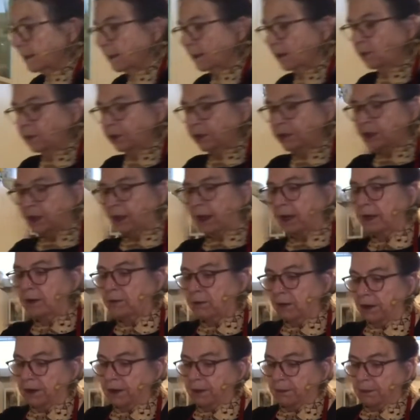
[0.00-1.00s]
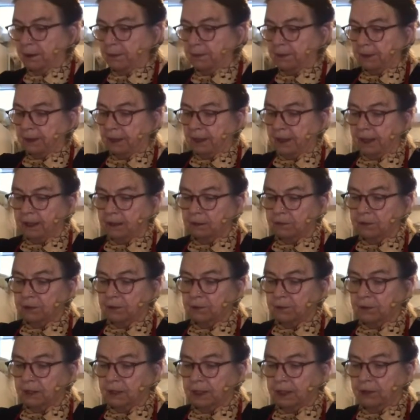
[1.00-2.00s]
which I grind them up, and it was
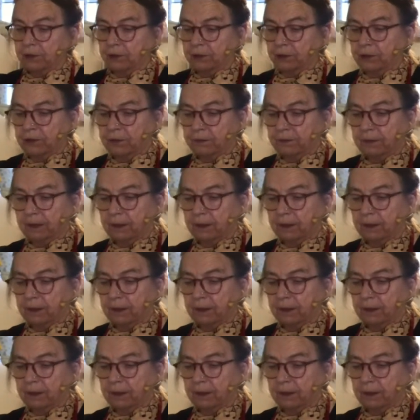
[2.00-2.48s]
really good.